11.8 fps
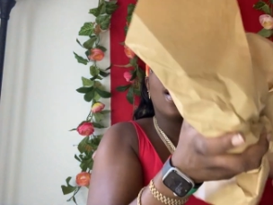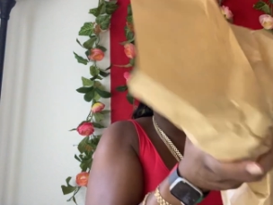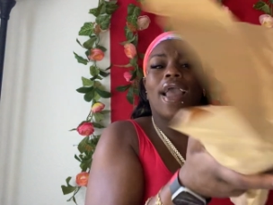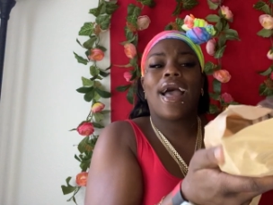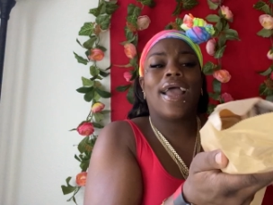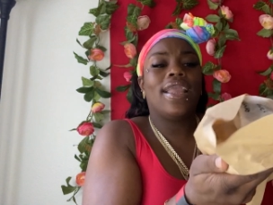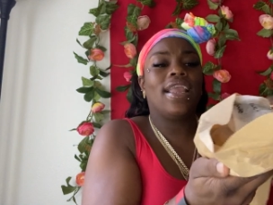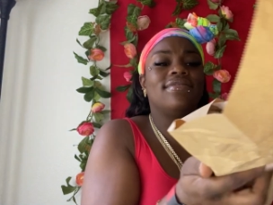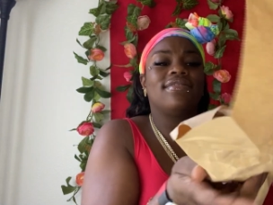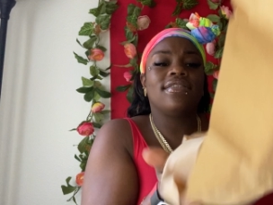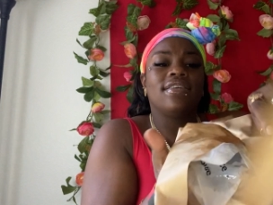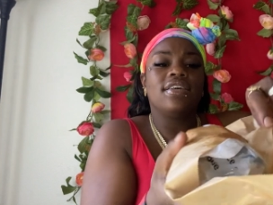Like I eat
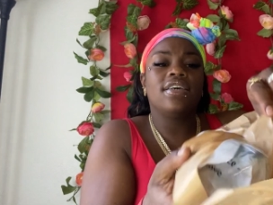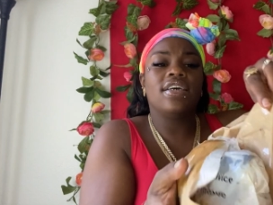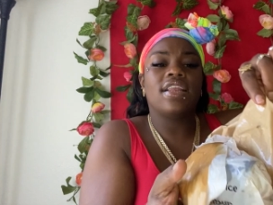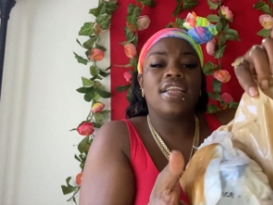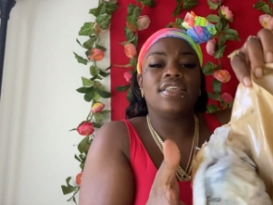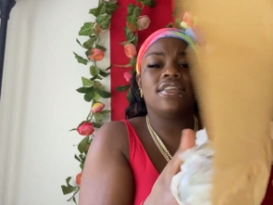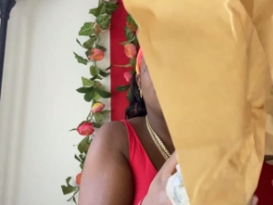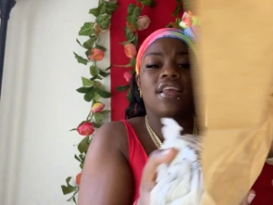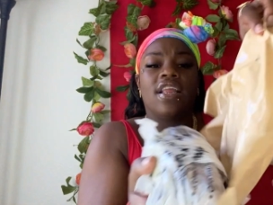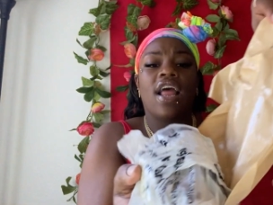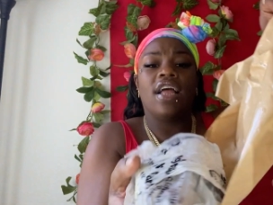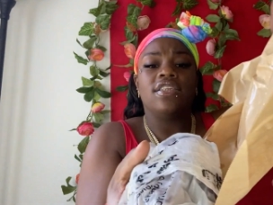good, I just
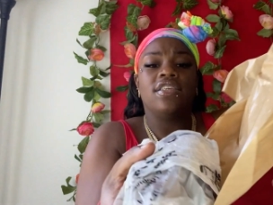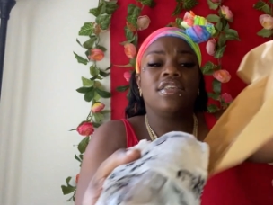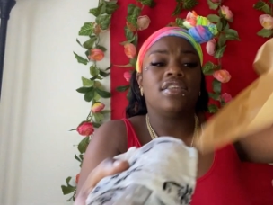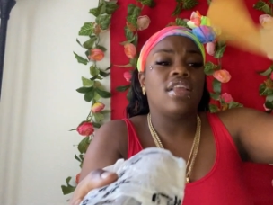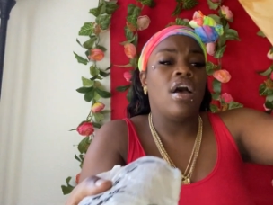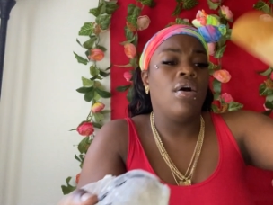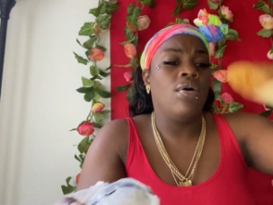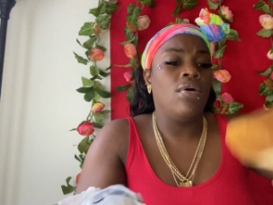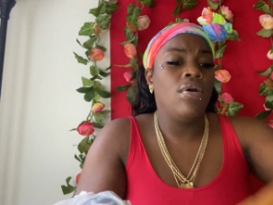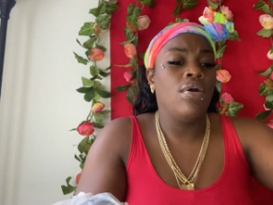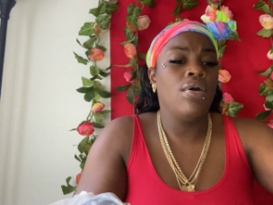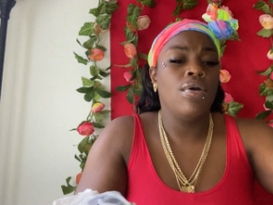and I just don't
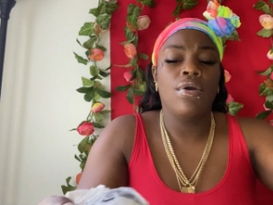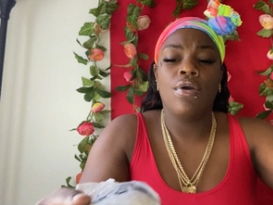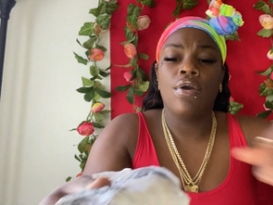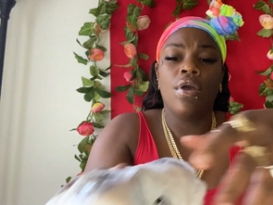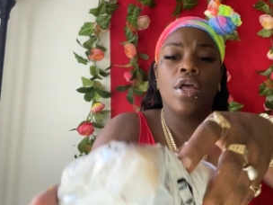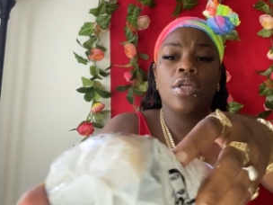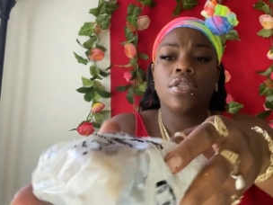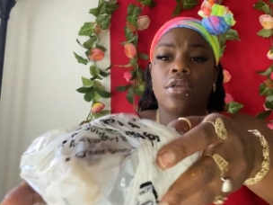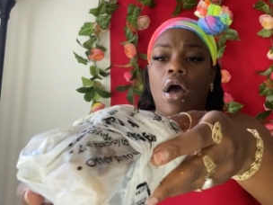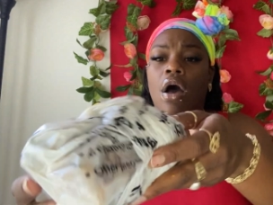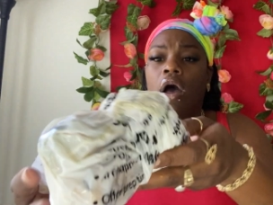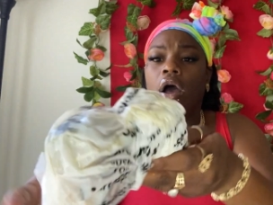
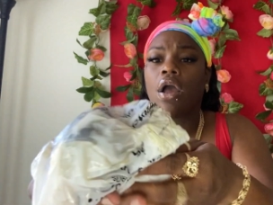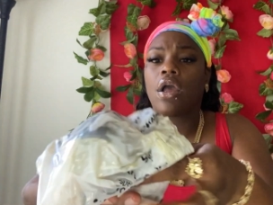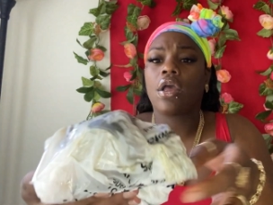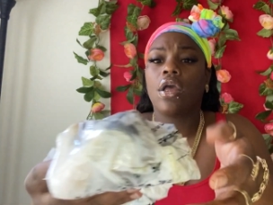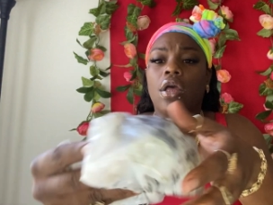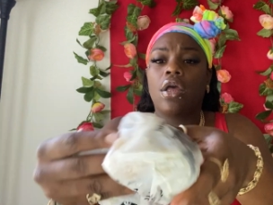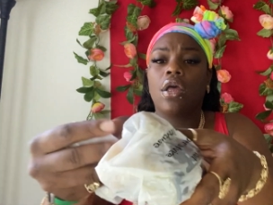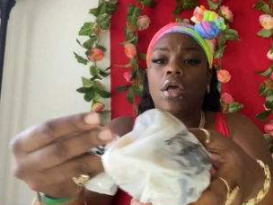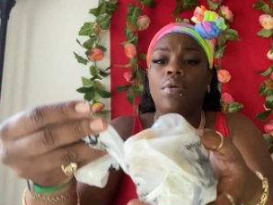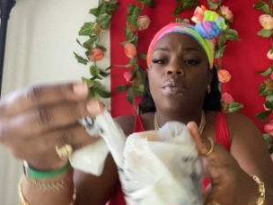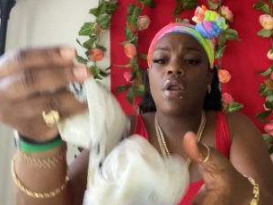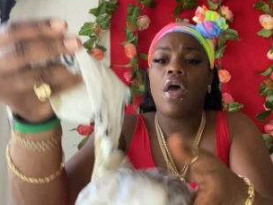talk
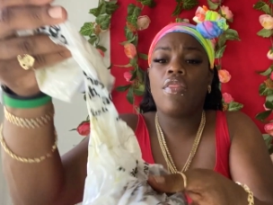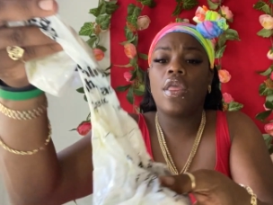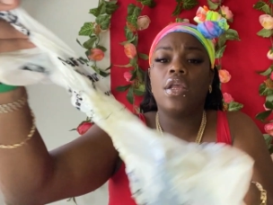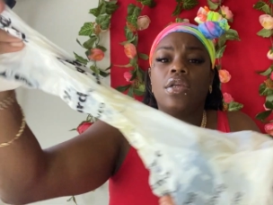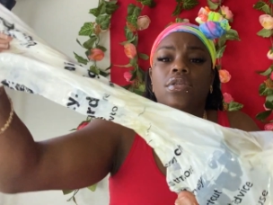good I do.